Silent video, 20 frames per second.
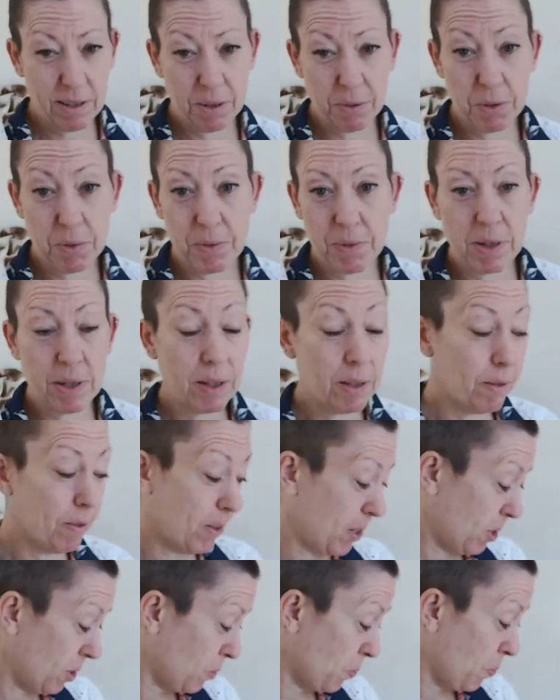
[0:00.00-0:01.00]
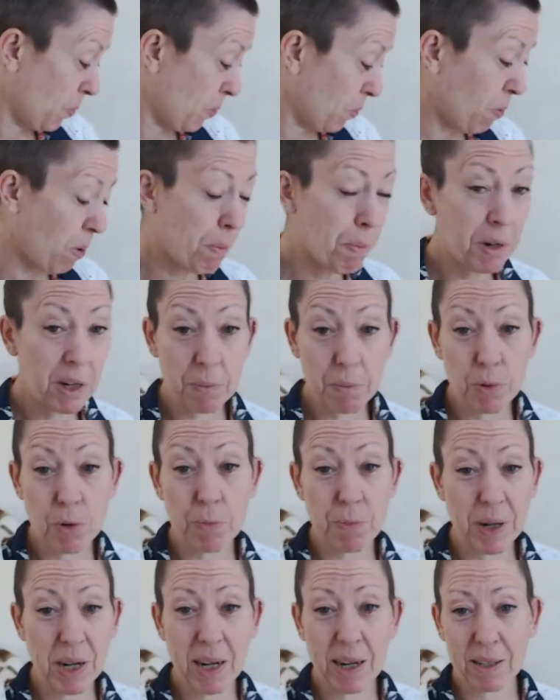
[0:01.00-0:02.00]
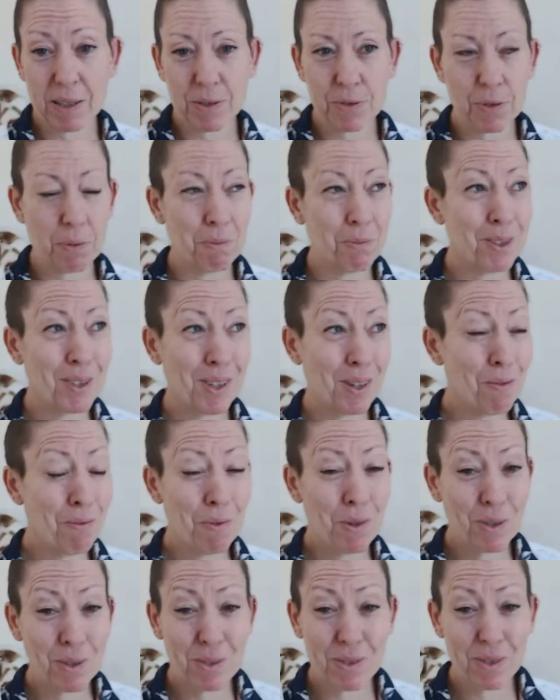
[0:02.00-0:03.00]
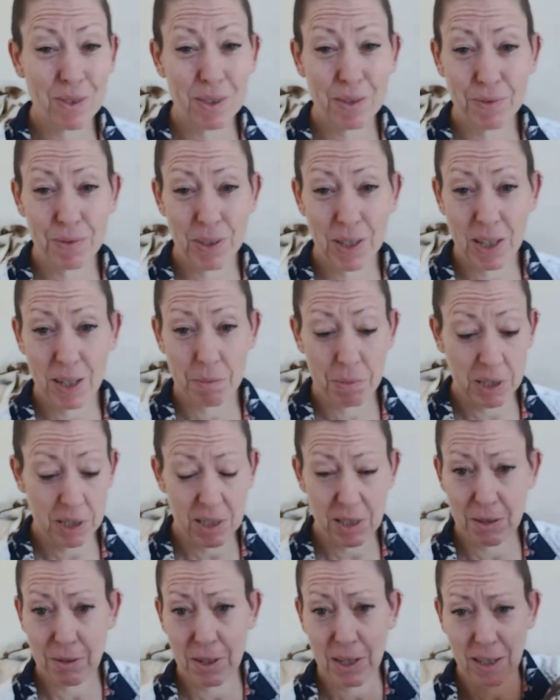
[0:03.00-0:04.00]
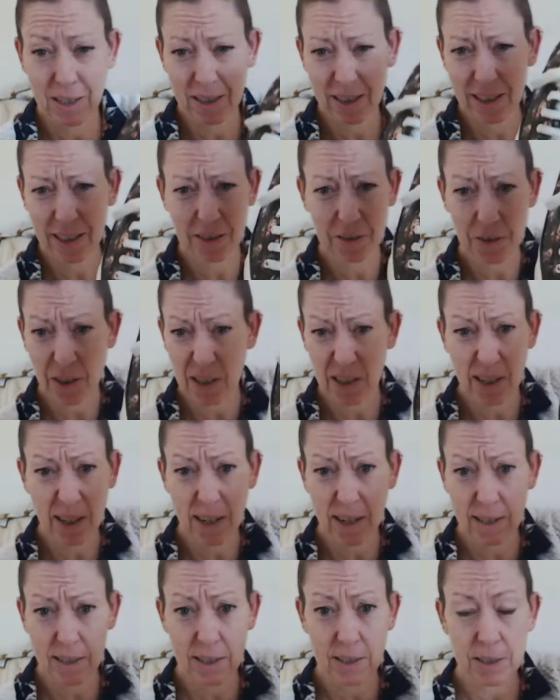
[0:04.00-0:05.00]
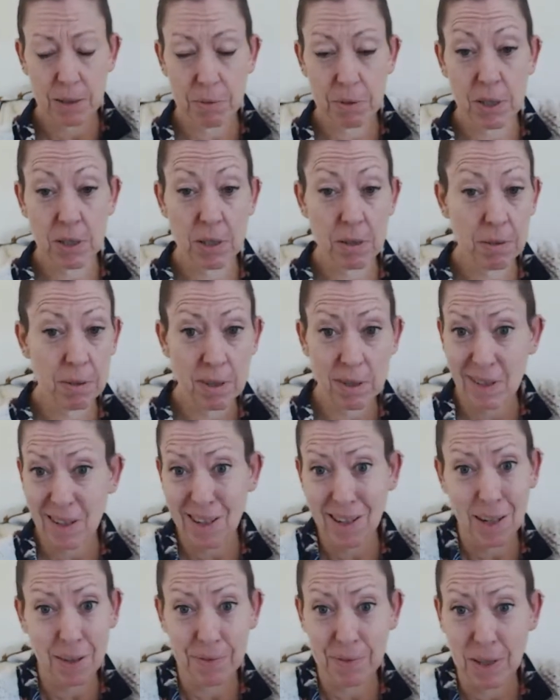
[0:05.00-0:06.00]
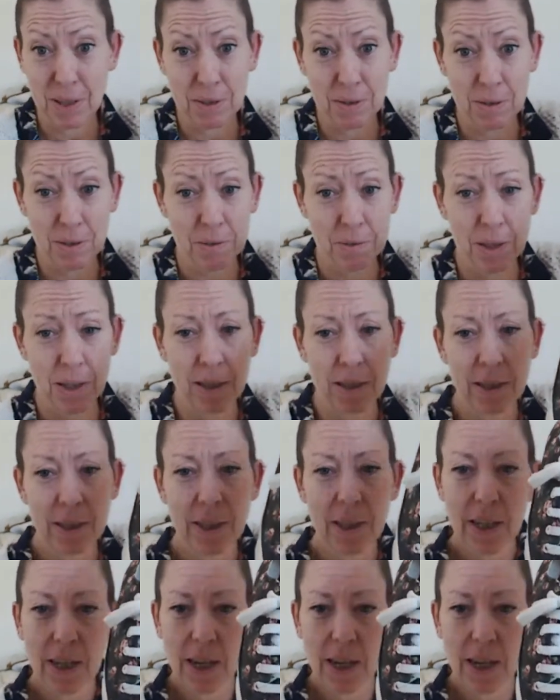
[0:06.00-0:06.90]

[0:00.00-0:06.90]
This is for the woman I bought bags from. I was like, what the frick am I doing? And then I was like, yeah, because they were so cheap. Oh, yeah, I love those as well.